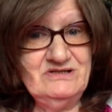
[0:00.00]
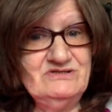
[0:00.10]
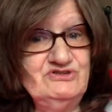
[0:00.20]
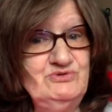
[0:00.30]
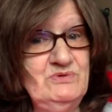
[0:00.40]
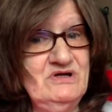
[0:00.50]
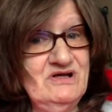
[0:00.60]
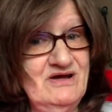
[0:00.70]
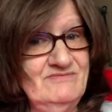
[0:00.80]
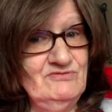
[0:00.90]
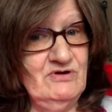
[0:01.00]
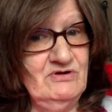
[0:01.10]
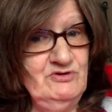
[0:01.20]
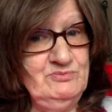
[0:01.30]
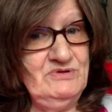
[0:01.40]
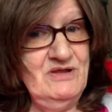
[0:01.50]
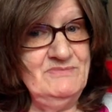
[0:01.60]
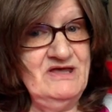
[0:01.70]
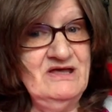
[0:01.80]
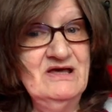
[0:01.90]
it because you want to cover all your
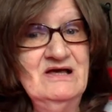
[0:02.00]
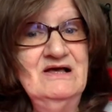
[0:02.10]
plumbing